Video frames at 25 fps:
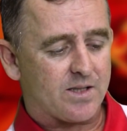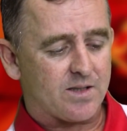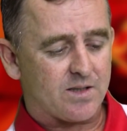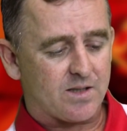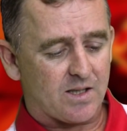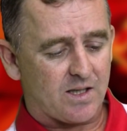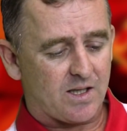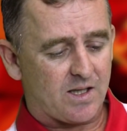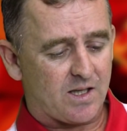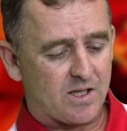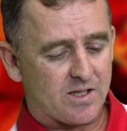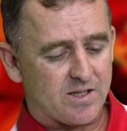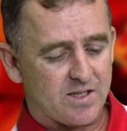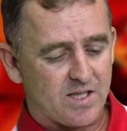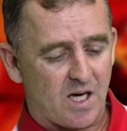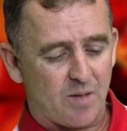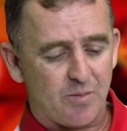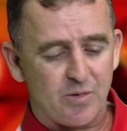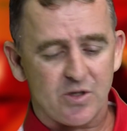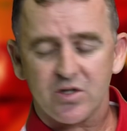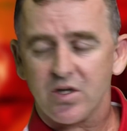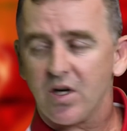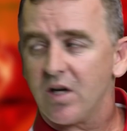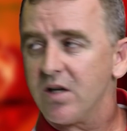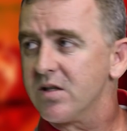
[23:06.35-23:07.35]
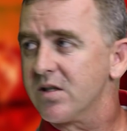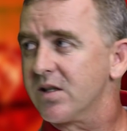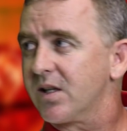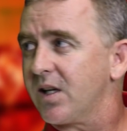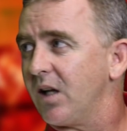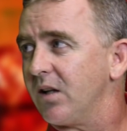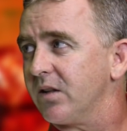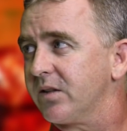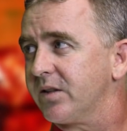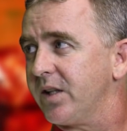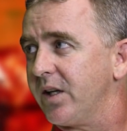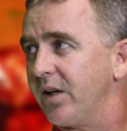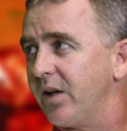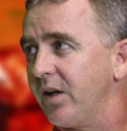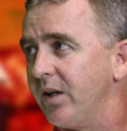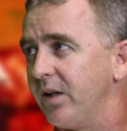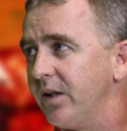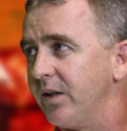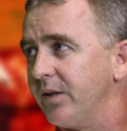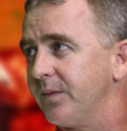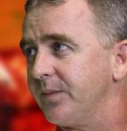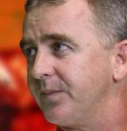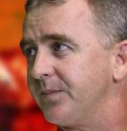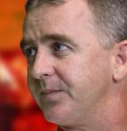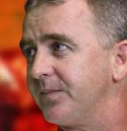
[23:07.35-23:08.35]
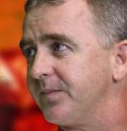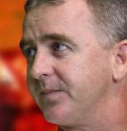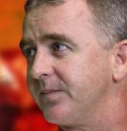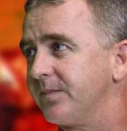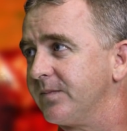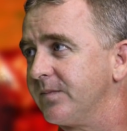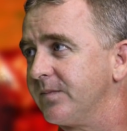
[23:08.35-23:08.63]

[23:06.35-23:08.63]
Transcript: Right, Simon Jones, Galterra.